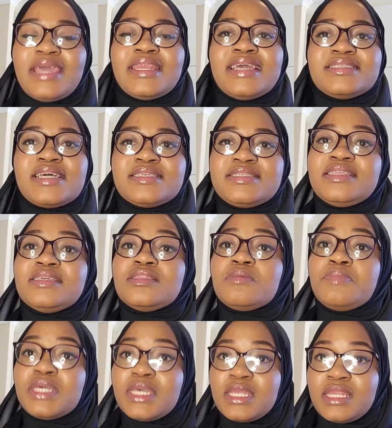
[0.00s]
And as I said in the
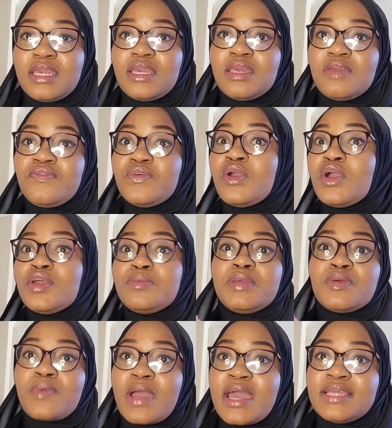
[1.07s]
beginning, if you heard
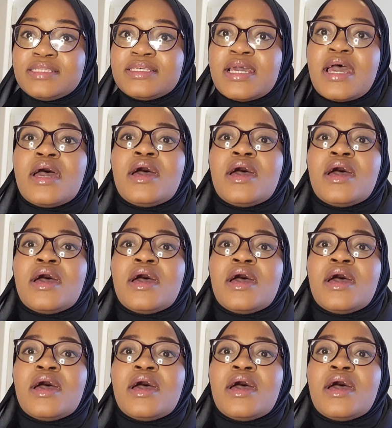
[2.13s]
me right,